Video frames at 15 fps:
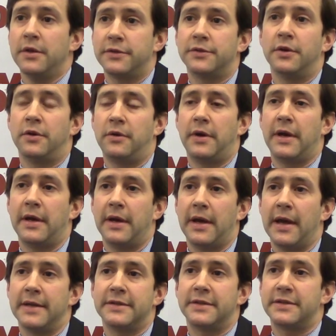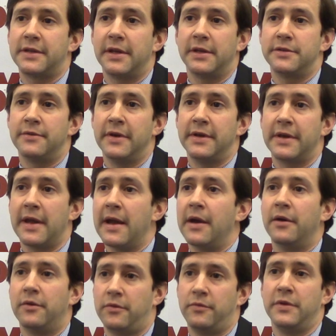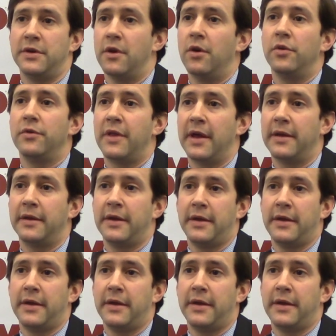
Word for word: So, uh, as it stands right now, we know that